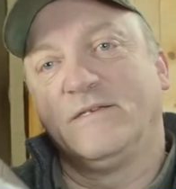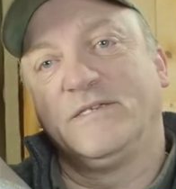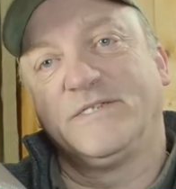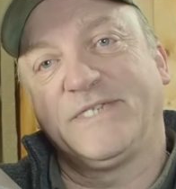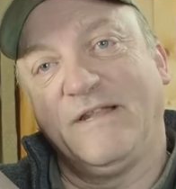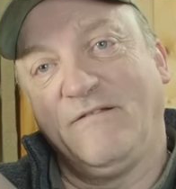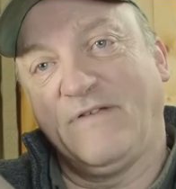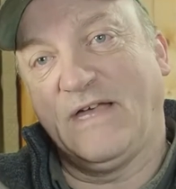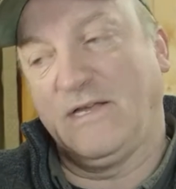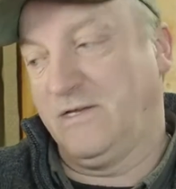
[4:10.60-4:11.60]

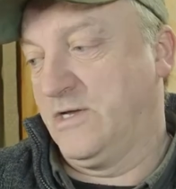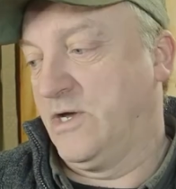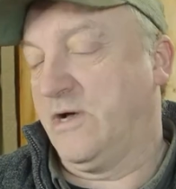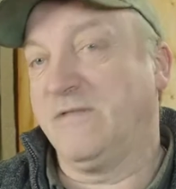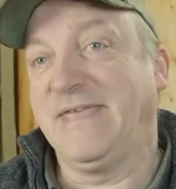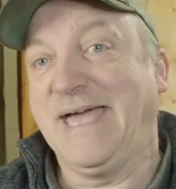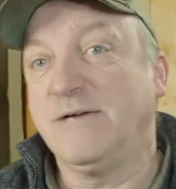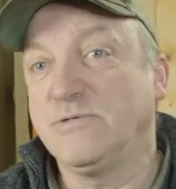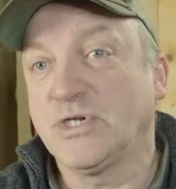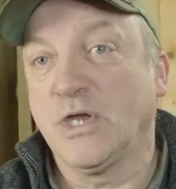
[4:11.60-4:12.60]
silver on the
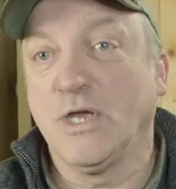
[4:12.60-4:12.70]
out.